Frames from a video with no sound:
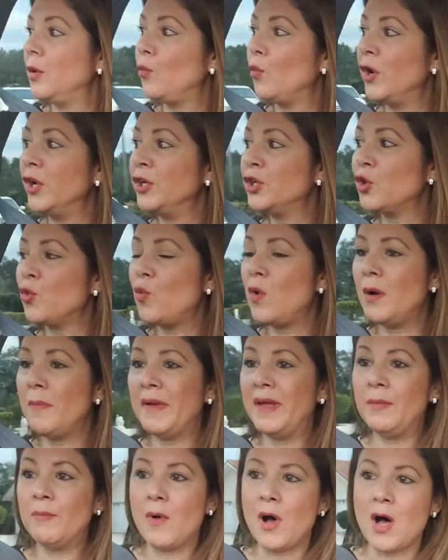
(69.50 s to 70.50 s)
Wonder
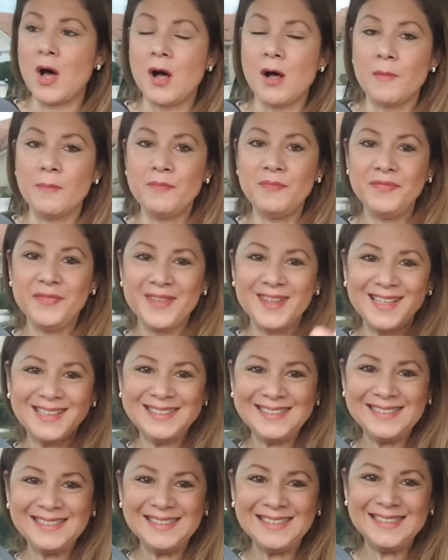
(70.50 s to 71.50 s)
Woman mom.
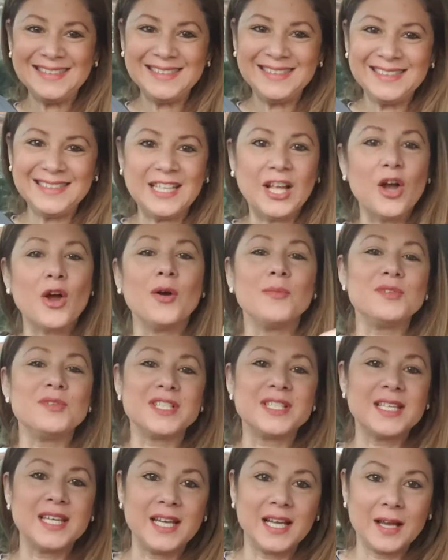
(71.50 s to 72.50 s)
No, I'm
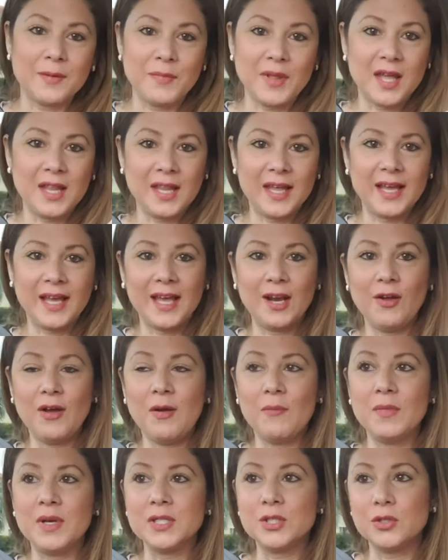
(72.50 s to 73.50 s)
just kidding. I'm not like, I don't
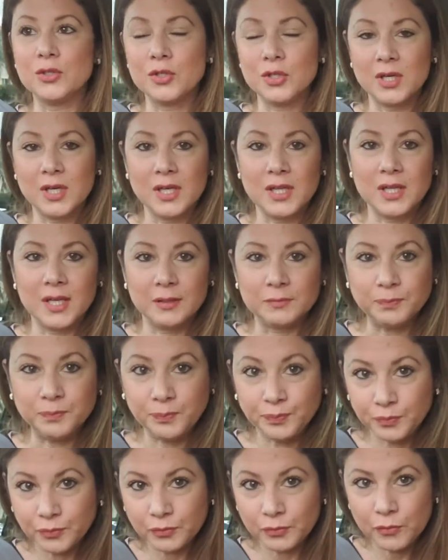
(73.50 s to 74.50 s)
have muscles or
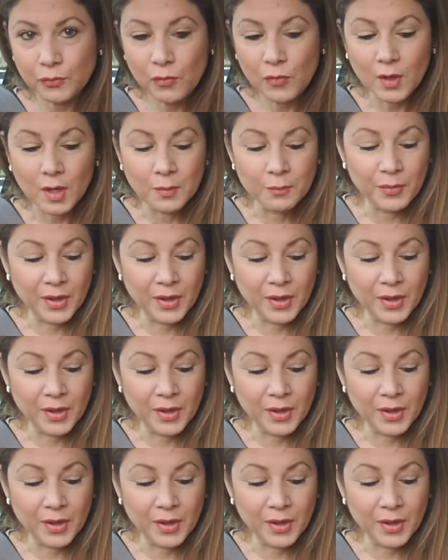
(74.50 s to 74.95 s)
anything.